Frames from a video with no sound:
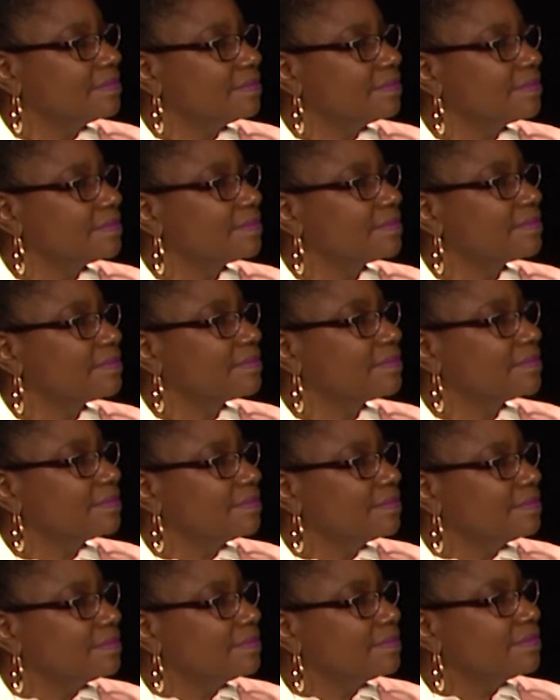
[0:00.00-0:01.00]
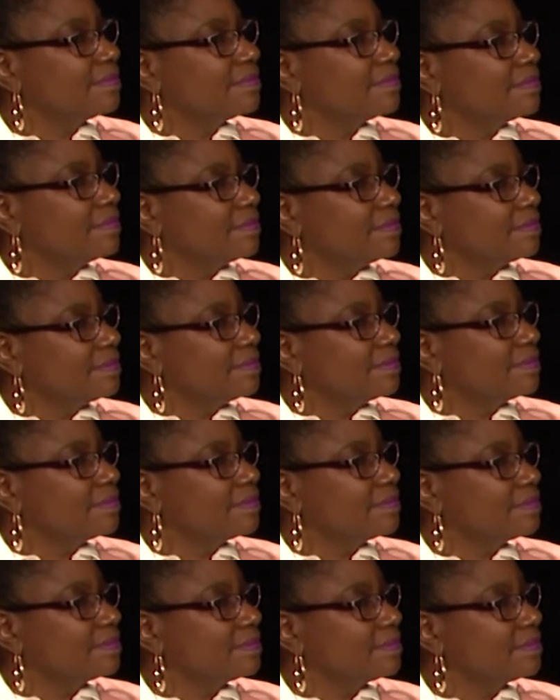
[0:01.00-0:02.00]

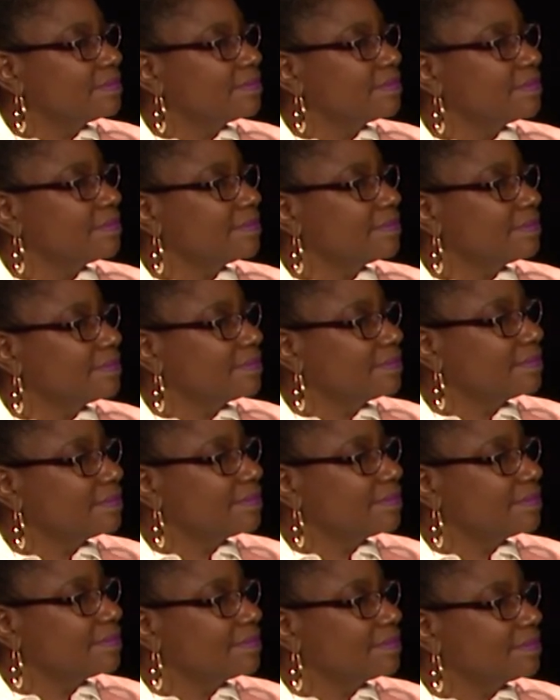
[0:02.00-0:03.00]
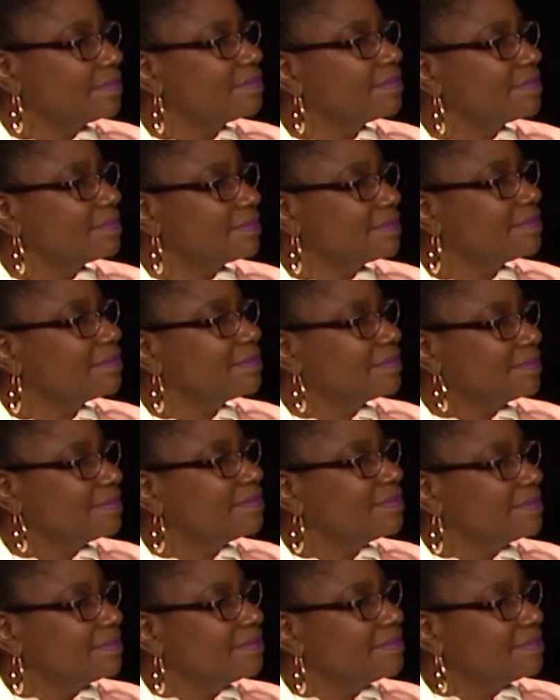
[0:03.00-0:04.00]

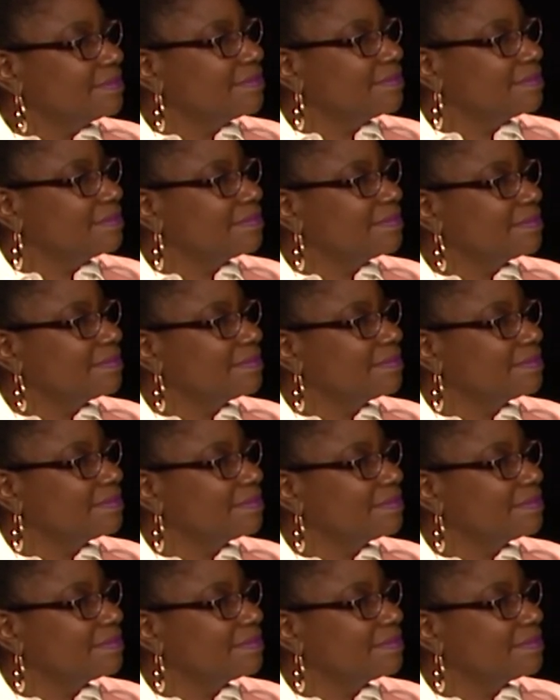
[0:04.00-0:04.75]
This person isn't speaking.